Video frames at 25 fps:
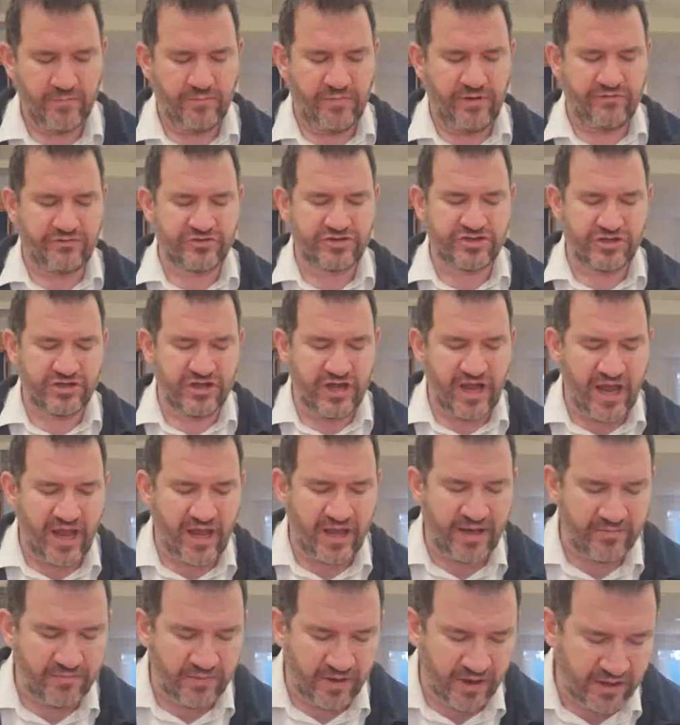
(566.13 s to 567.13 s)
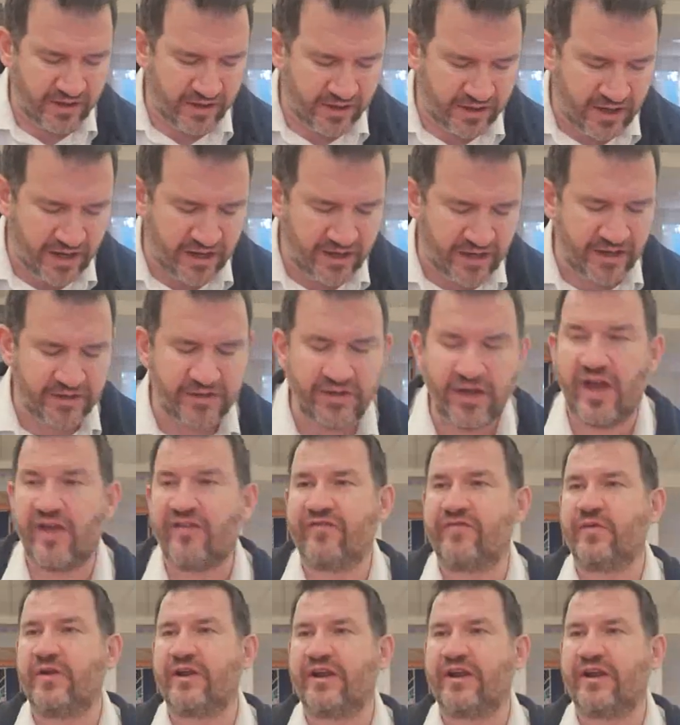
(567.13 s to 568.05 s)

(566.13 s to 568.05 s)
Yerushalayim, knife.